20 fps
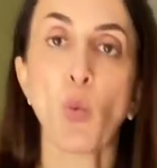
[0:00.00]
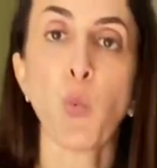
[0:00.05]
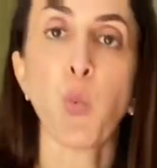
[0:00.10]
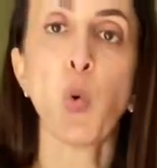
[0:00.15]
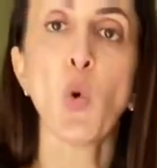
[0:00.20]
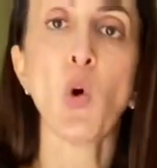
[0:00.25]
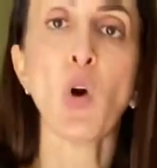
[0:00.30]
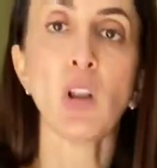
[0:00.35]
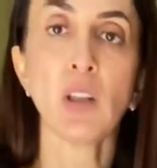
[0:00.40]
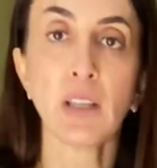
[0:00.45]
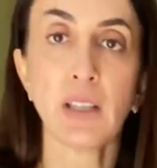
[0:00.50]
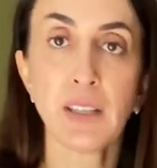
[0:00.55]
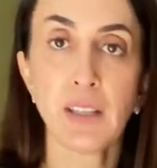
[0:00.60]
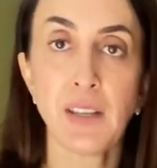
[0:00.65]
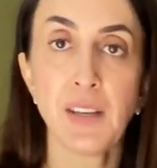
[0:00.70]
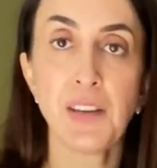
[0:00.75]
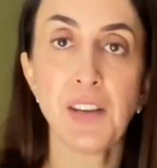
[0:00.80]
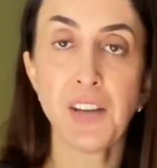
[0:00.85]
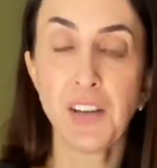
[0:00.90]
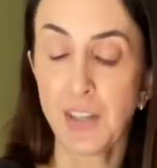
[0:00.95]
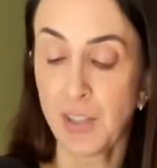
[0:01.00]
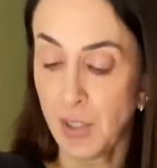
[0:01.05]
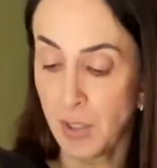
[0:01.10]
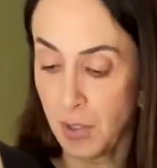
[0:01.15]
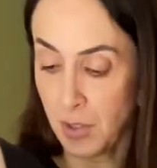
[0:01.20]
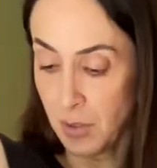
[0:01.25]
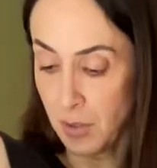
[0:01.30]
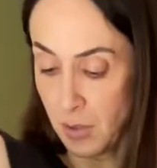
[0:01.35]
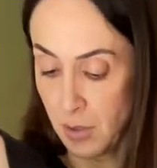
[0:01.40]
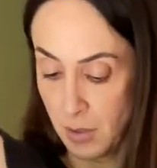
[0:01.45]
wallet
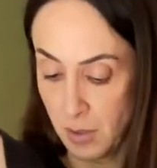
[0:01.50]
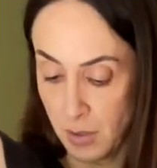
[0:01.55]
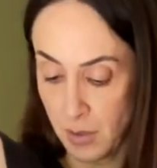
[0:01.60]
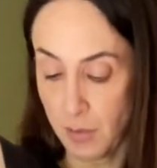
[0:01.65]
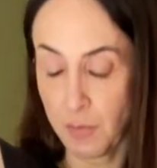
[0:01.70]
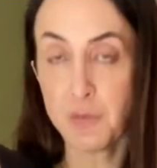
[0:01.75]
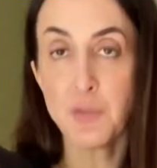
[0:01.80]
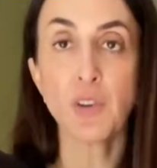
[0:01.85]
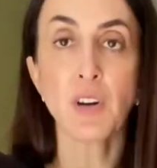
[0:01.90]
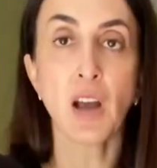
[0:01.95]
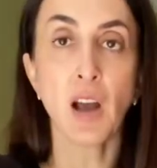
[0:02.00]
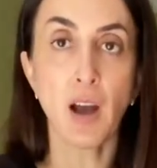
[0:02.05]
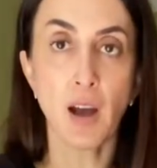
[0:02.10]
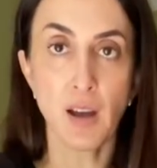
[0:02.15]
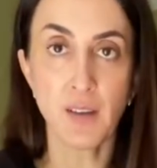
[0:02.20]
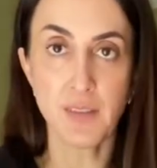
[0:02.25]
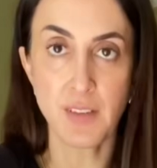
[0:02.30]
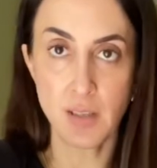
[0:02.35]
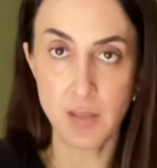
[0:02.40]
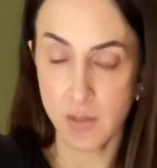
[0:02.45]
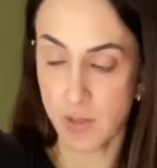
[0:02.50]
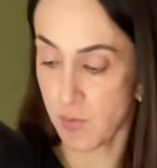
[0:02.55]
here for obvious